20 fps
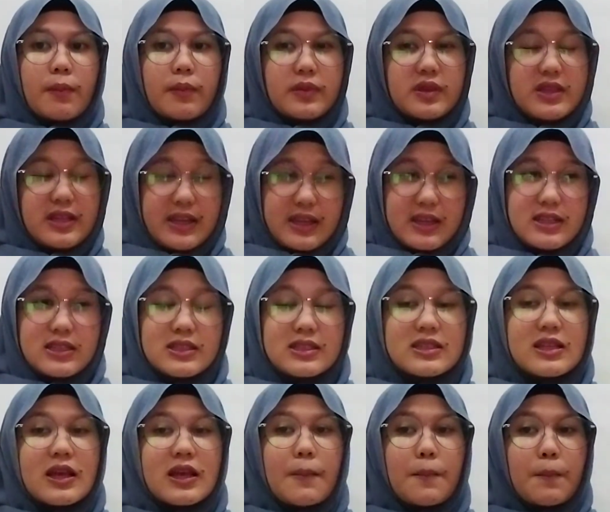
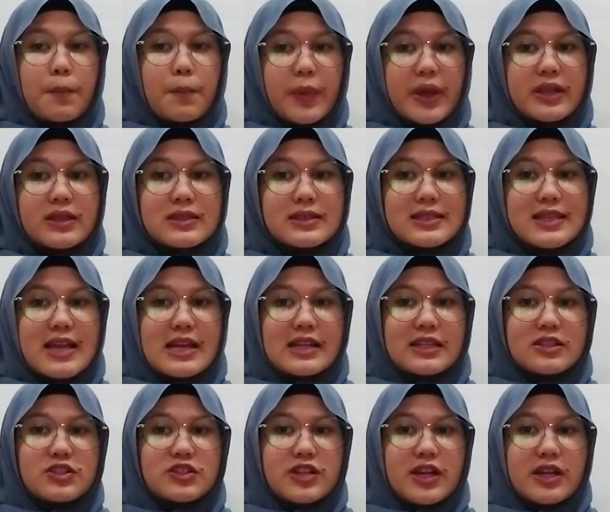This means that
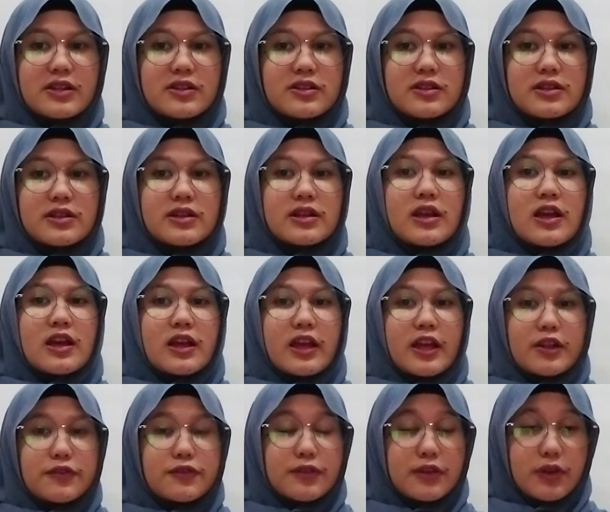the gender
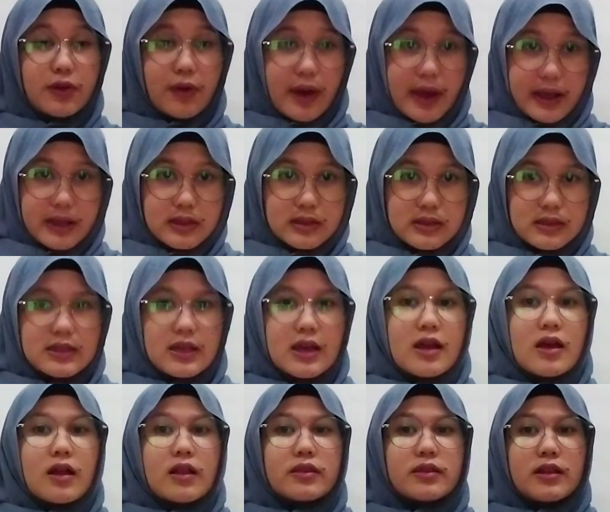influenced
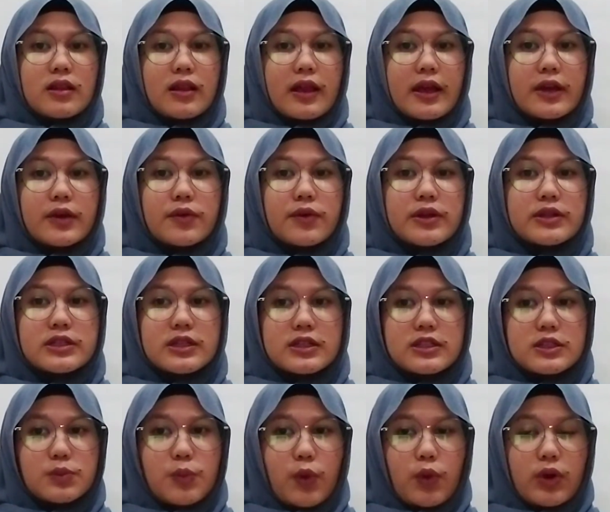the language
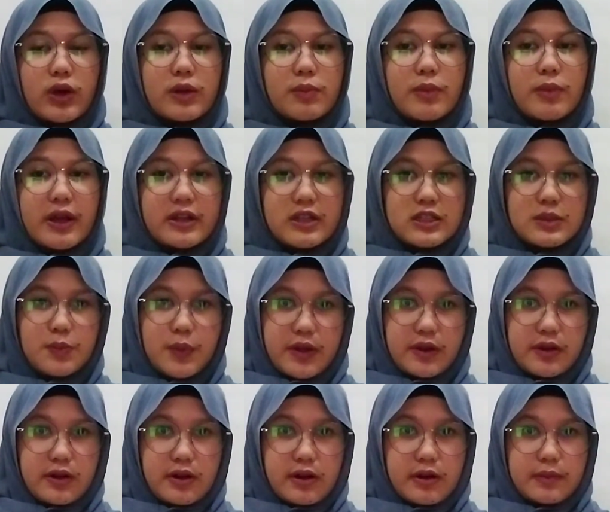spoken by the
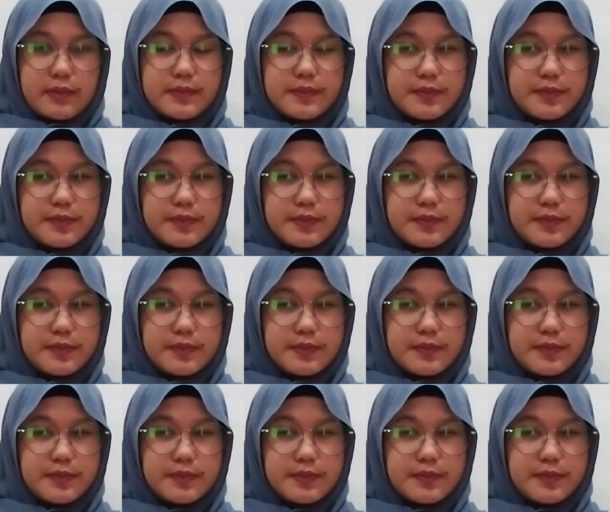speaker.